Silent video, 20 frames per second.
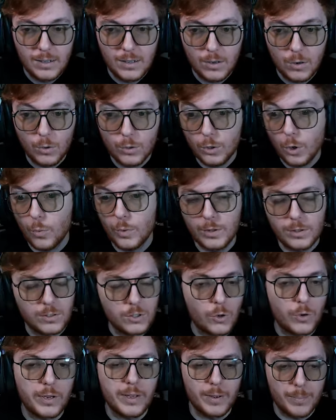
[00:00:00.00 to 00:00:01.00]
Or not with,
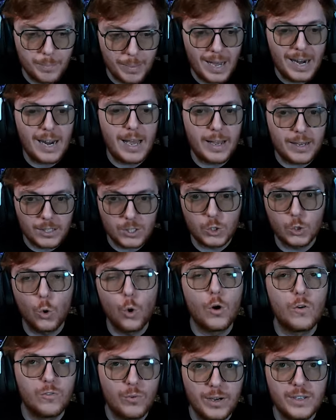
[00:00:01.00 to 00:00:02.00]
sorry, Ballack
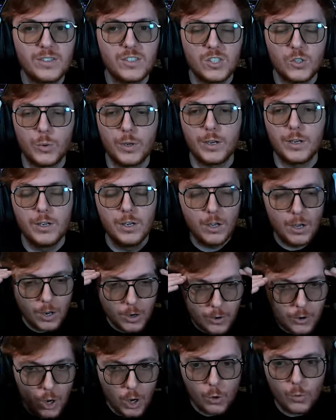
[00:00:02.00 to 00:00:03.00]
sort of went to it,
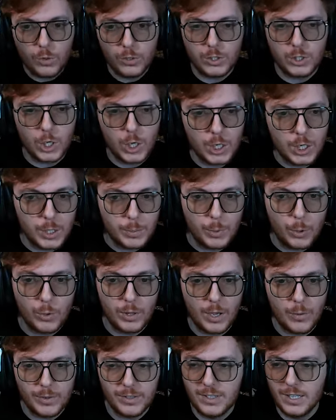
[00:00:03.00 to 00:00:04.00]
no one's going to the ball
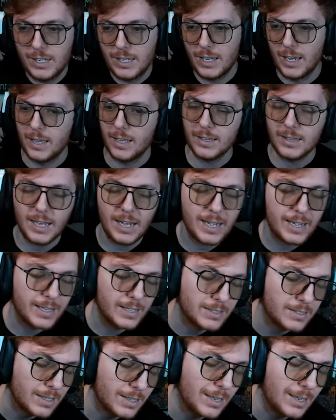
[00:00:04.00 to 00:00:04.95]
there with Didier. That is